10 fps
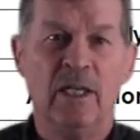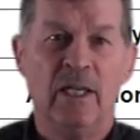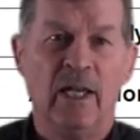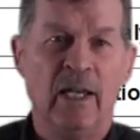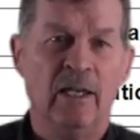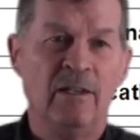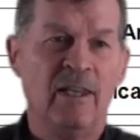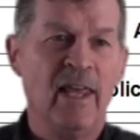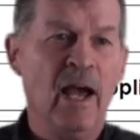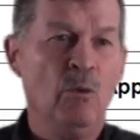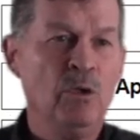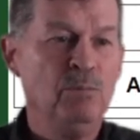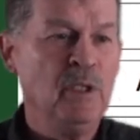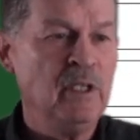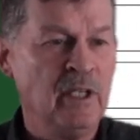And that
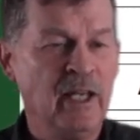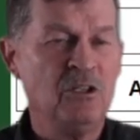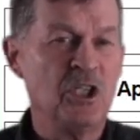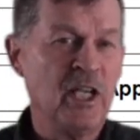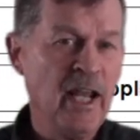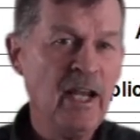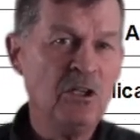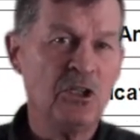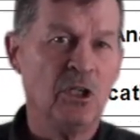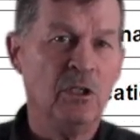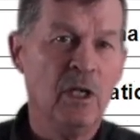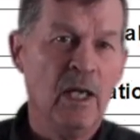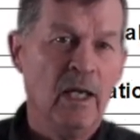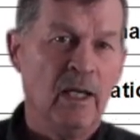would be an education,